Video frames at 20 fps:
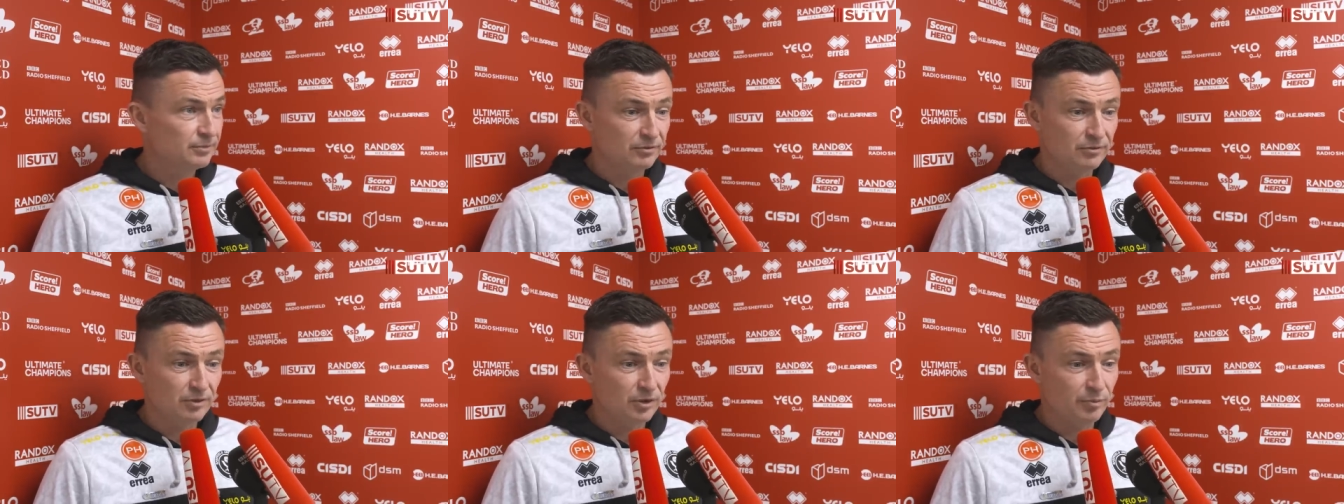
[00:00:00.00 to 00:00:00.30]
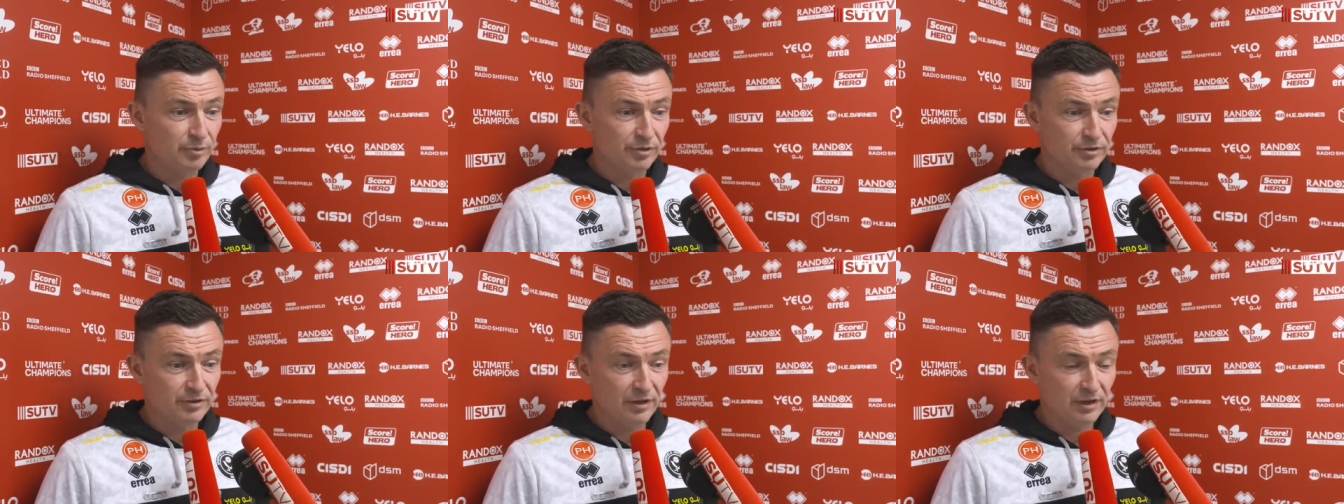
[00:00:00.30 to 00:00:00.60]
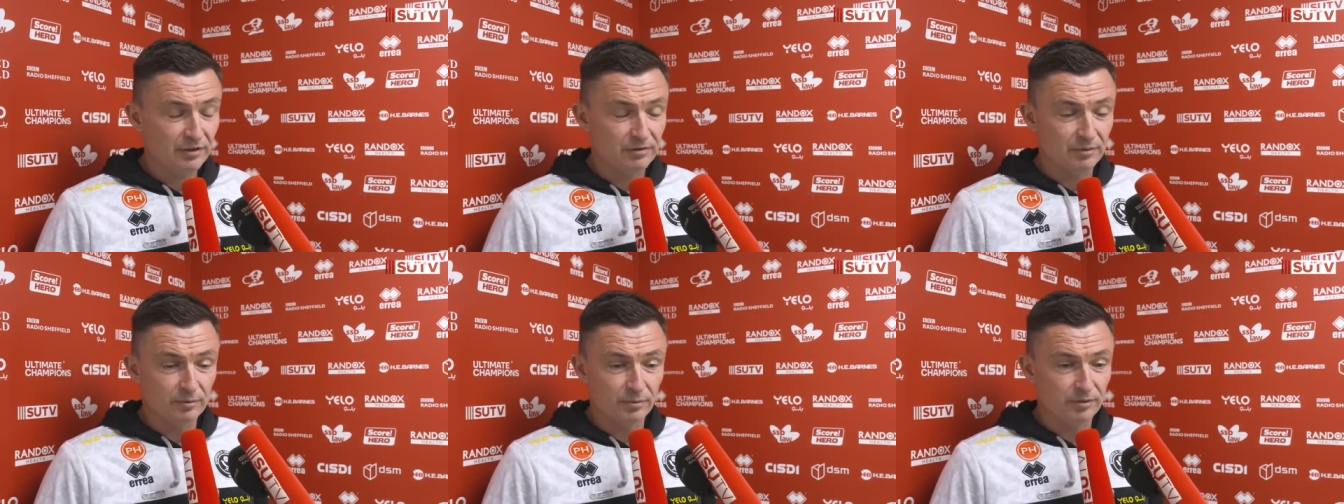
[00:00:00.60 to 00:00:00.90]
We've got to
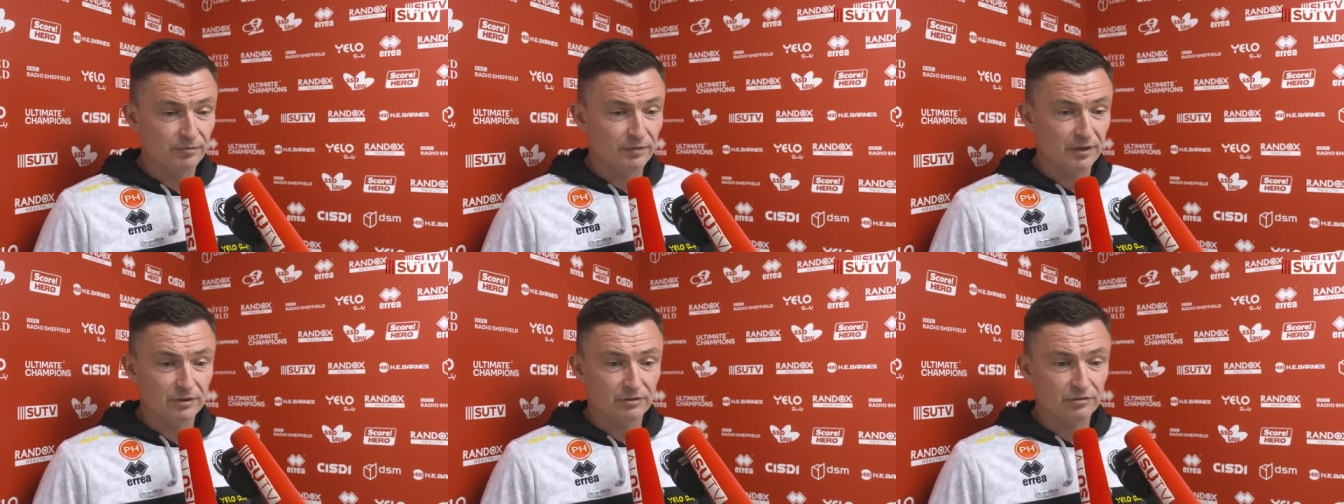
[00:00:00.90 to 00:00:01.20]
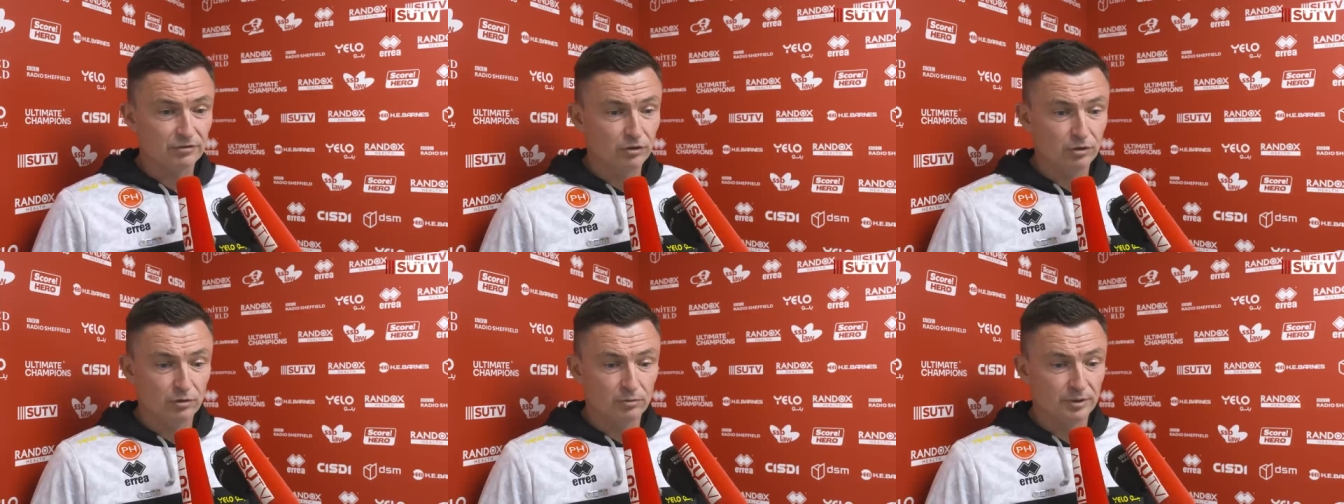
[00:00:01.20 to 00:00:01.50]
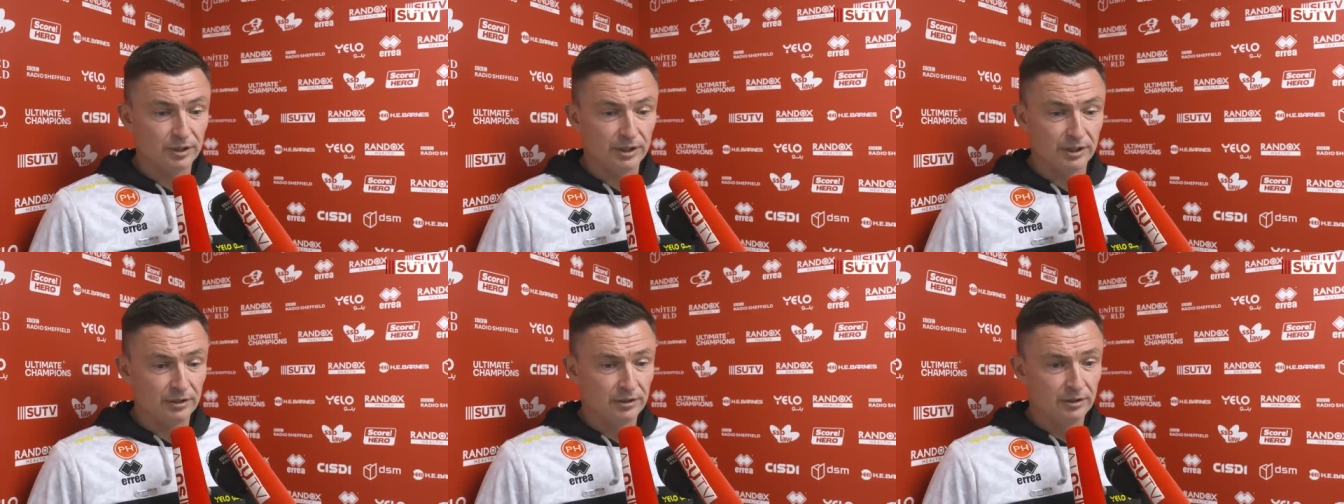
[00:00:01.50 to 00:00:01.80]
protect them. We've had so
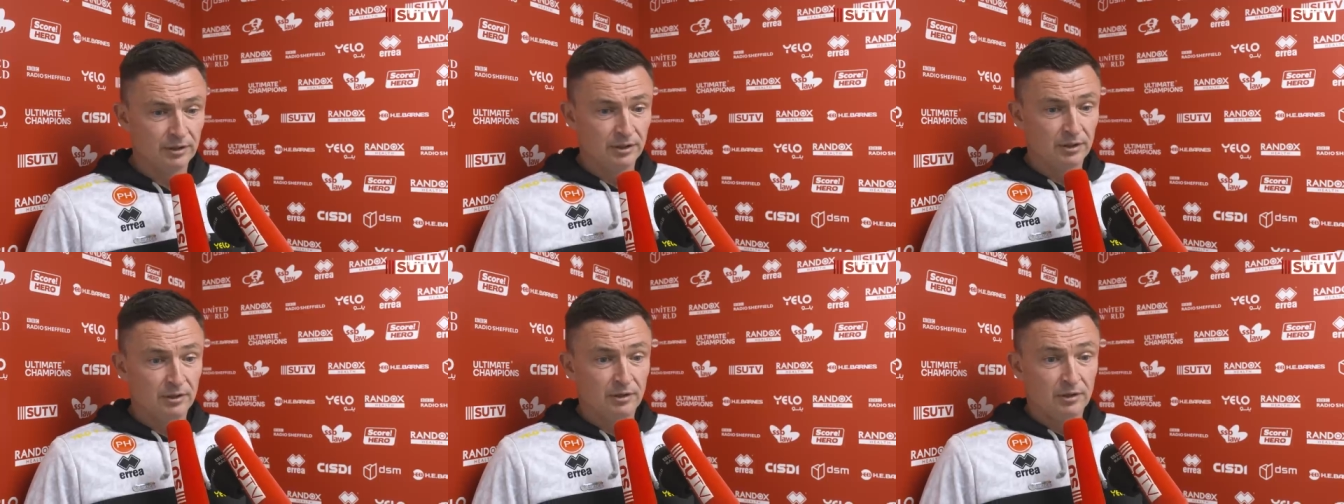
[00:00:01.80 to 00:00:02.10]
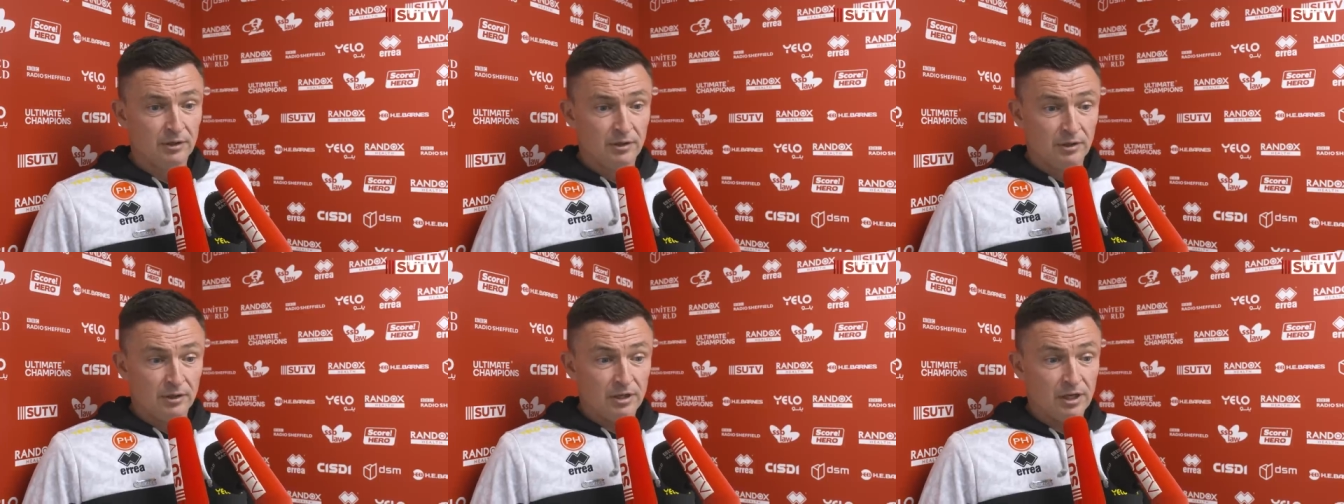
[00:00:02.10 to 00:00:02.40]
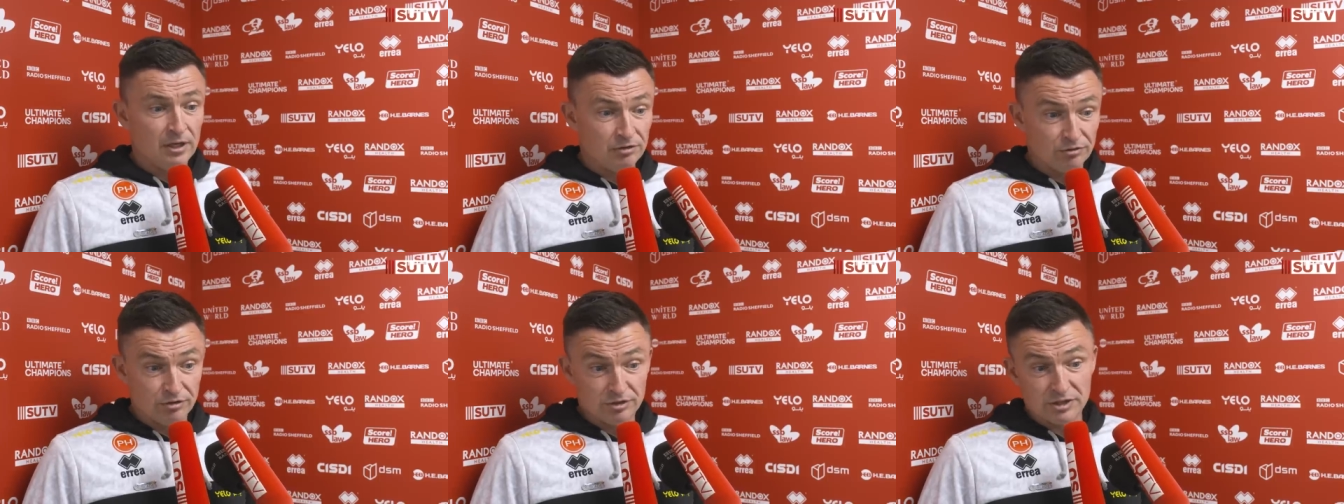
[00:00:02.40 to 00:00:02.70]
many
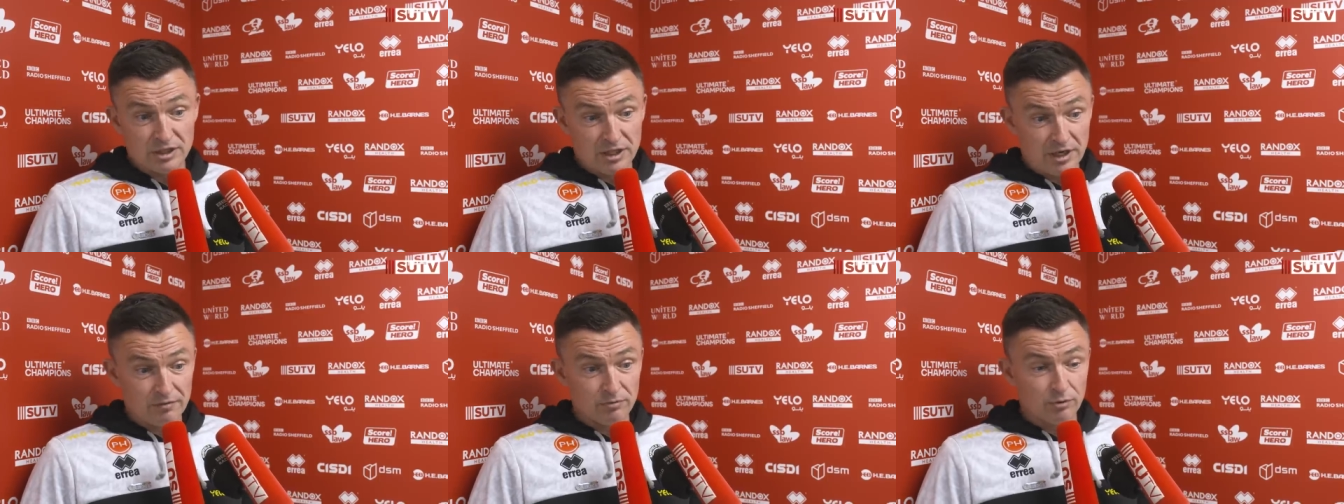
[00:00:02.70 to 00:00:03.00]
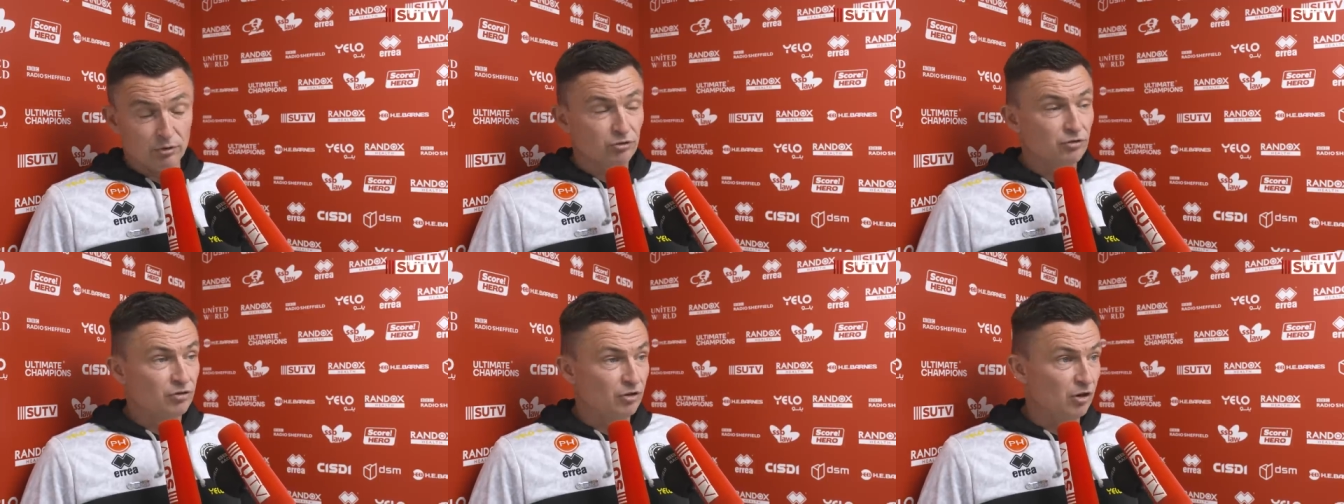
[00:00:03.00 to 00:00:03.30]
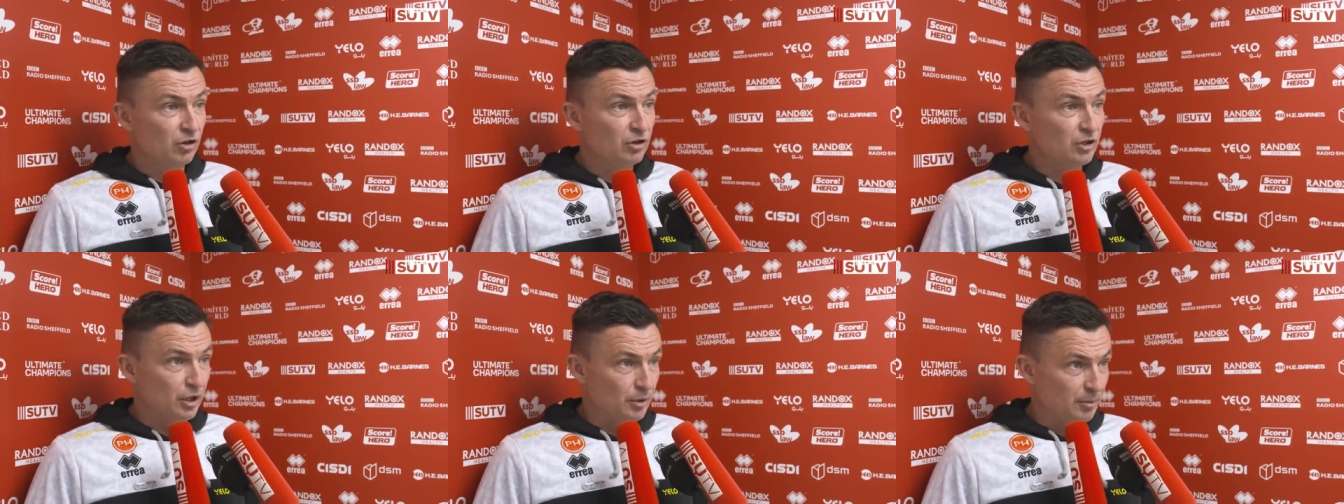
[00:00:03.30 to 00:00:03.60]
injuries and everyone's
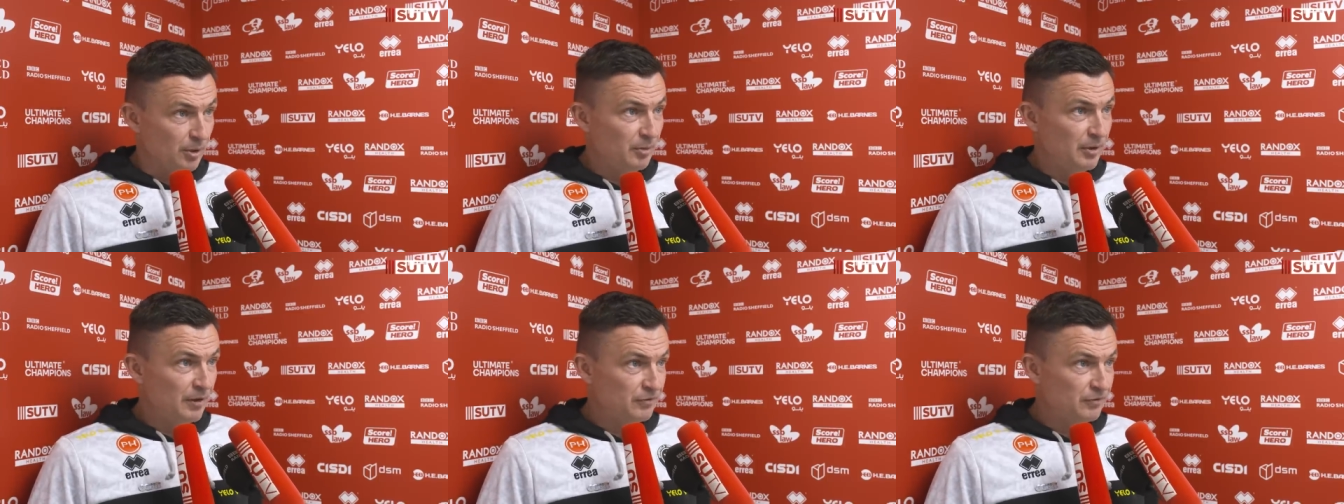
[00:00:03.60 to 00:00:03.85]
talking about.